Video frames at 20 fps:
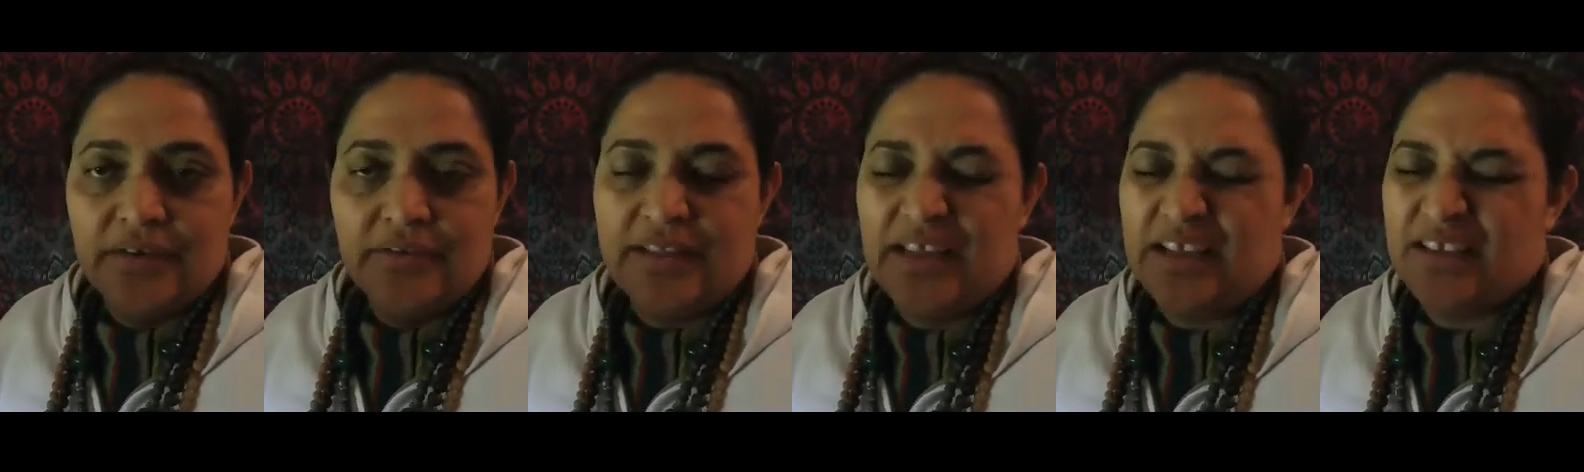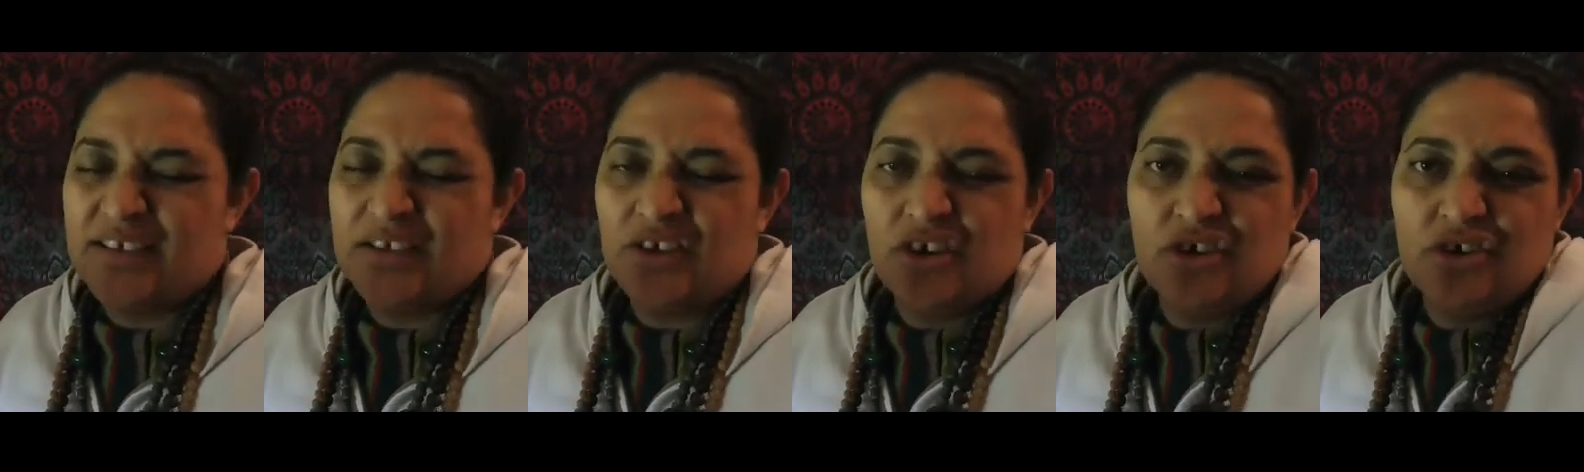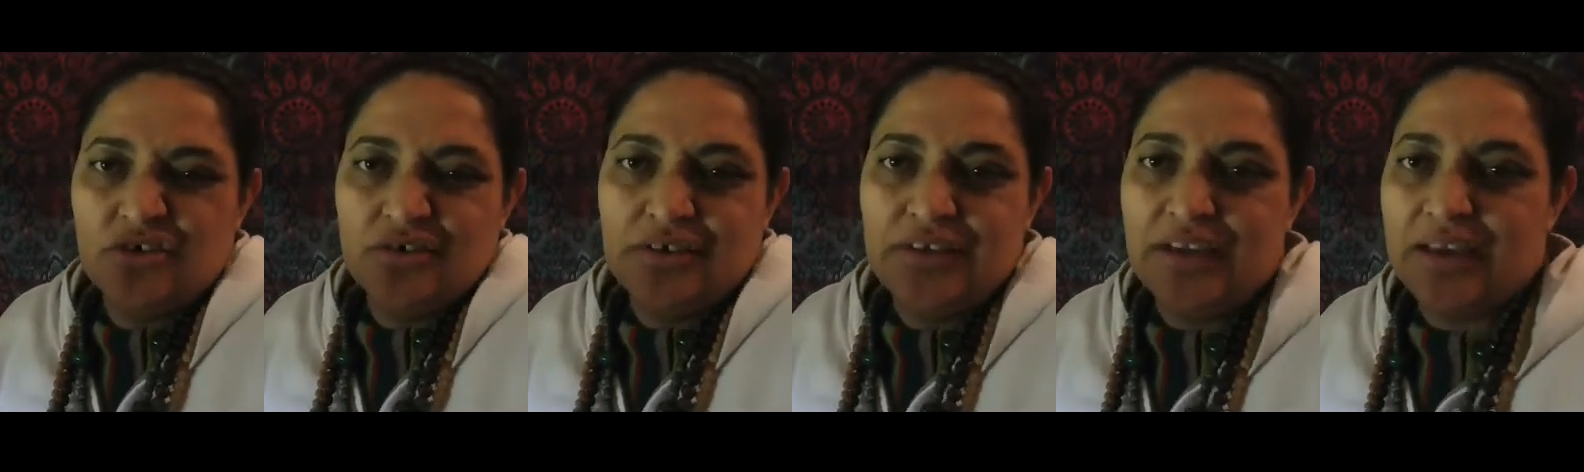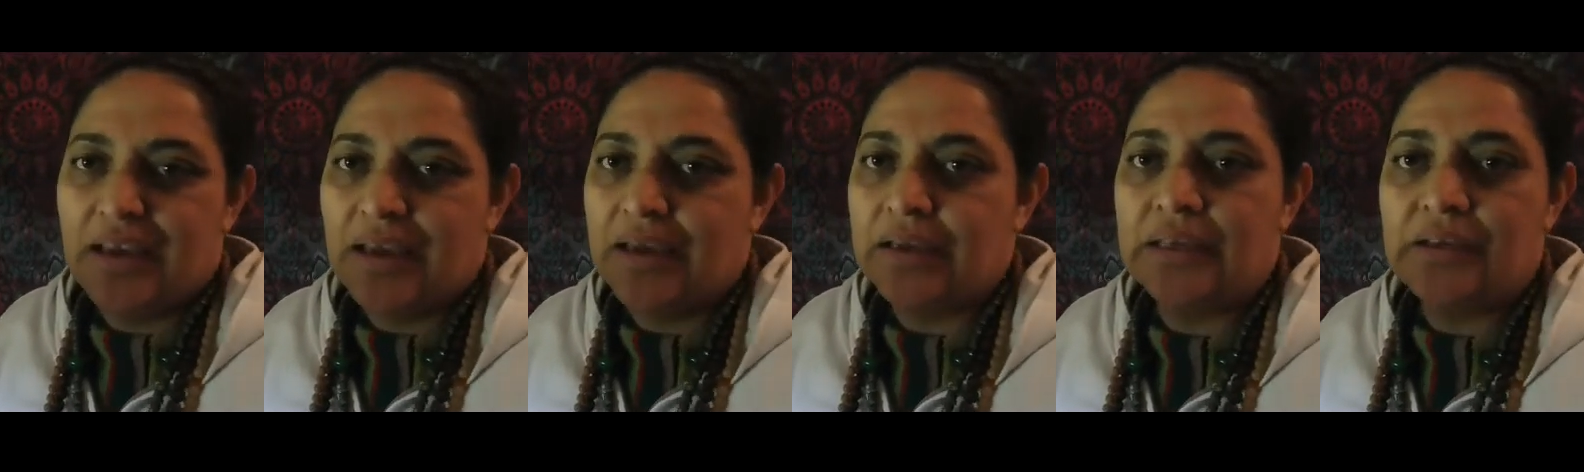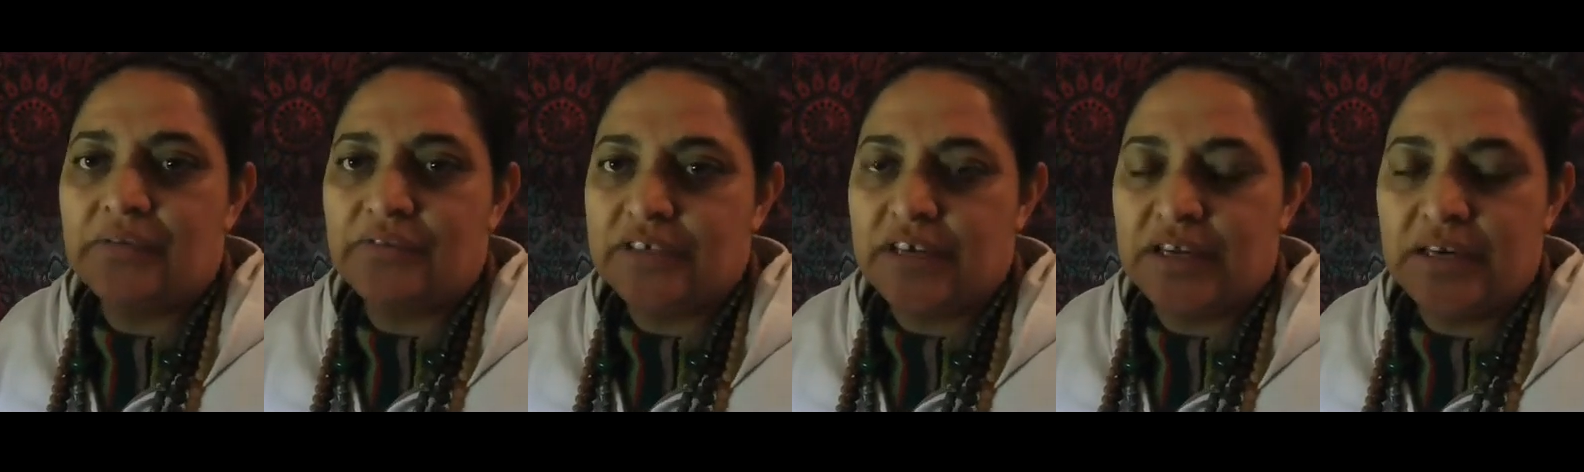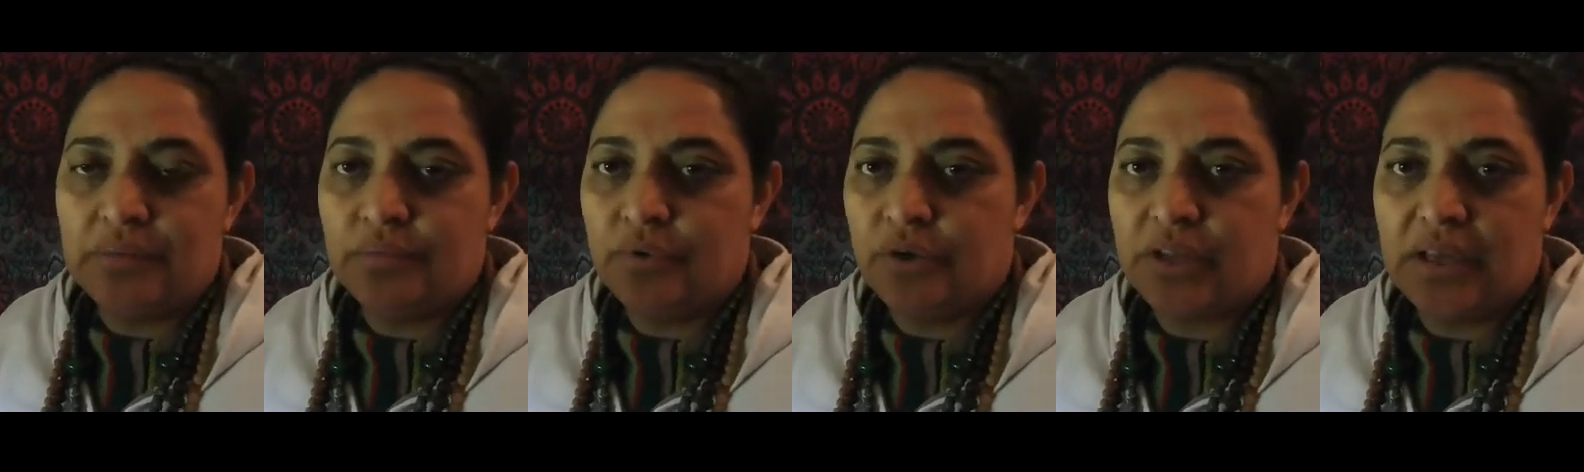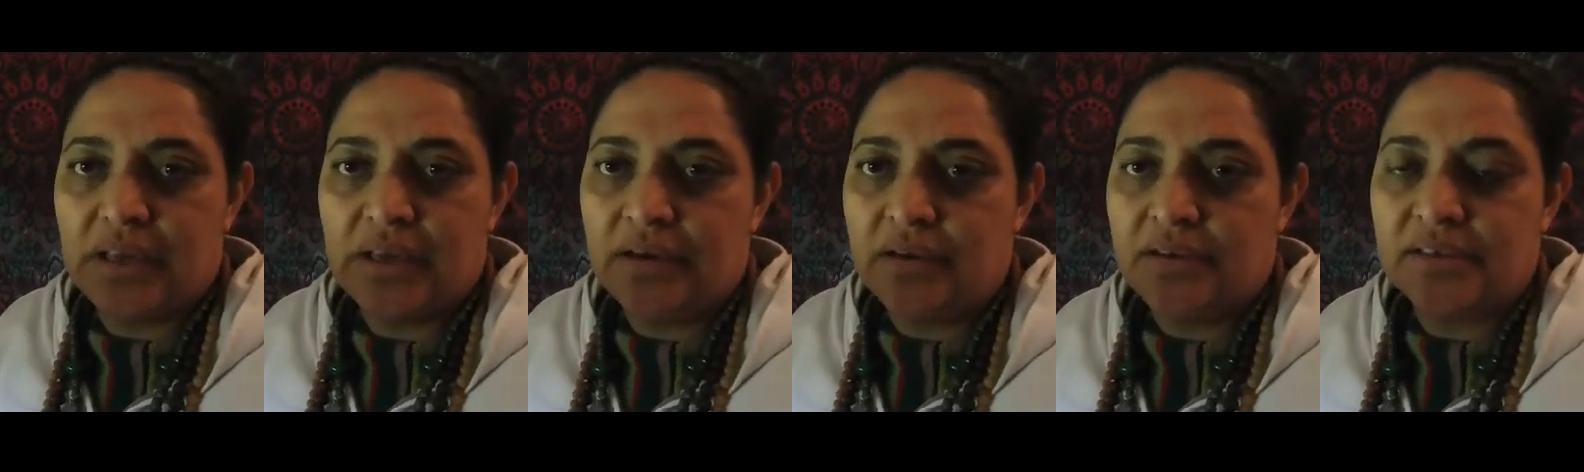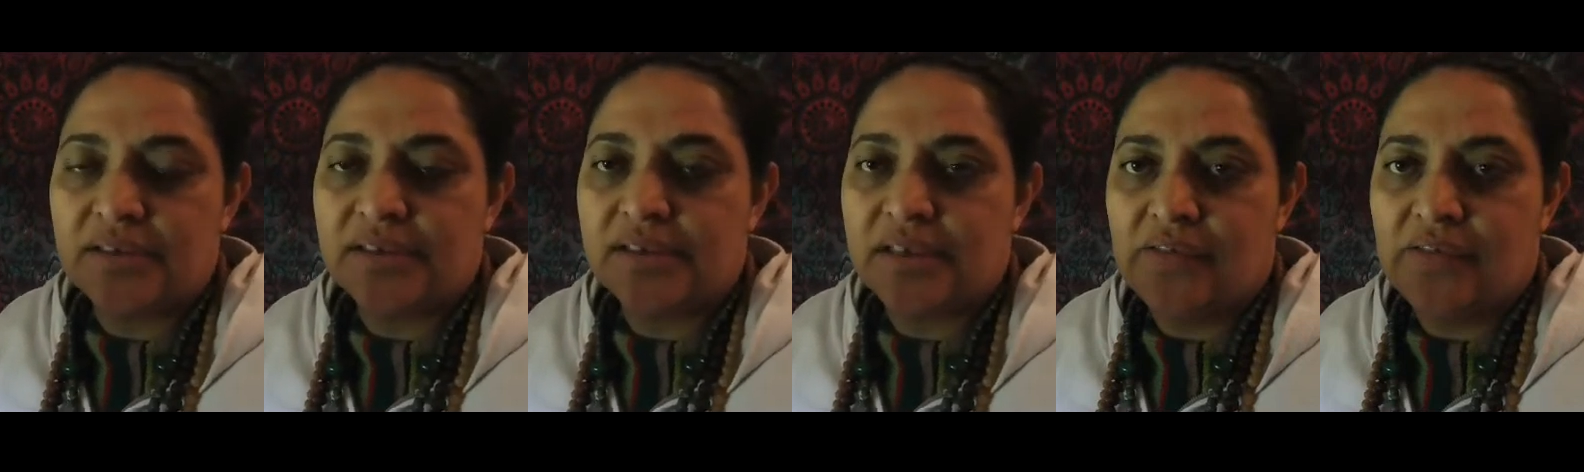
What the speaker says: that's not good. You can't give to anybody else